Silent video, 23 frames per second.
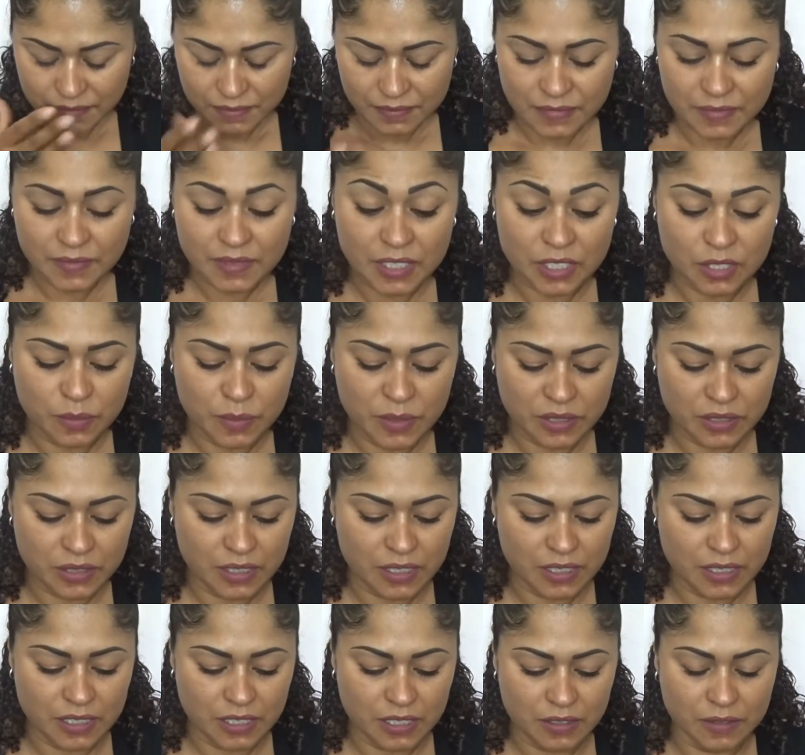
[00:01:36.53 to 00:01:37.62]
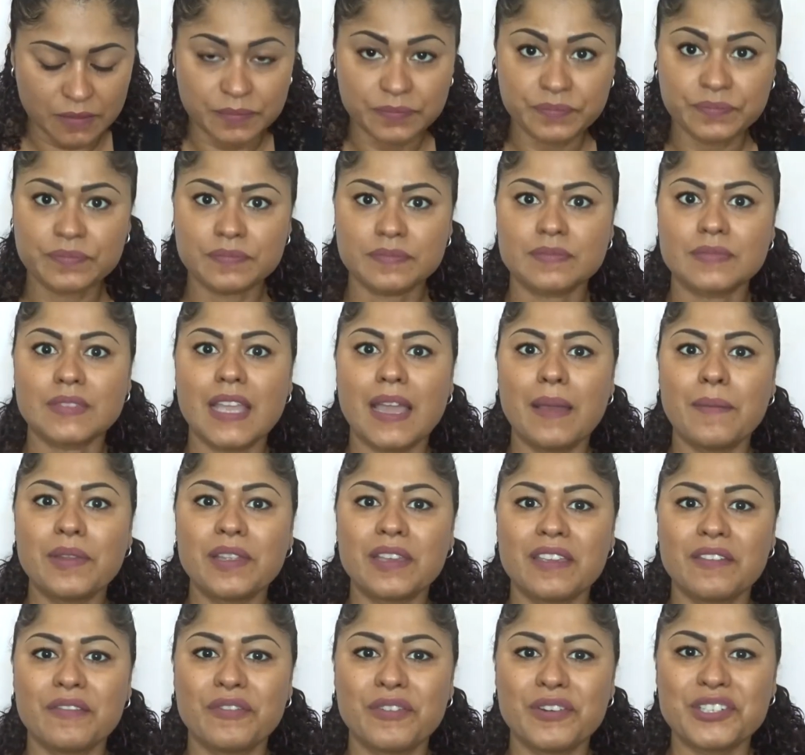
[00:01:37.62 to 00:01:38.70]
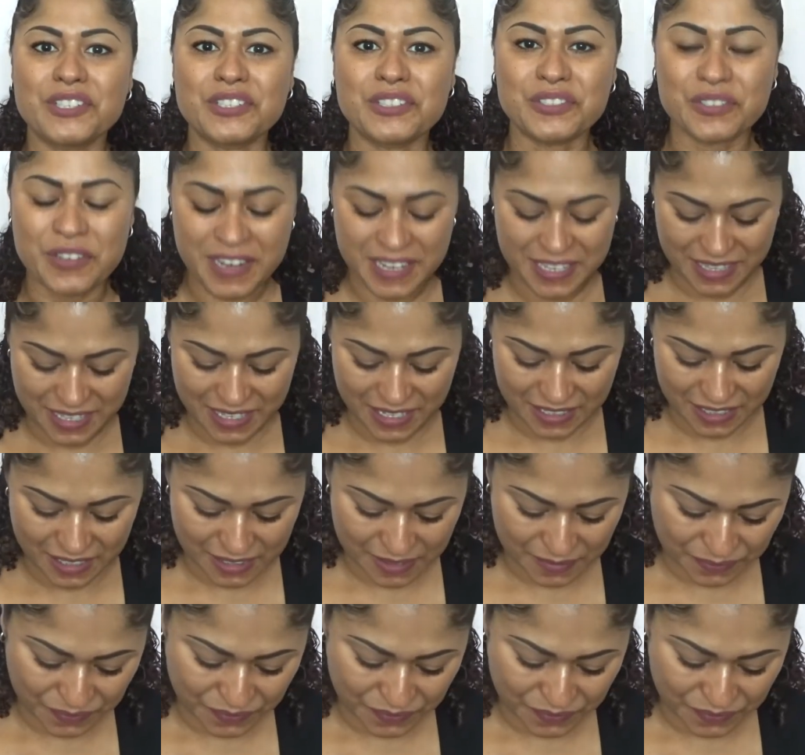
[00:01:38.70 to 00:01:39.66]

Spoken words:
it smells good too. I'm looking forward to trying this.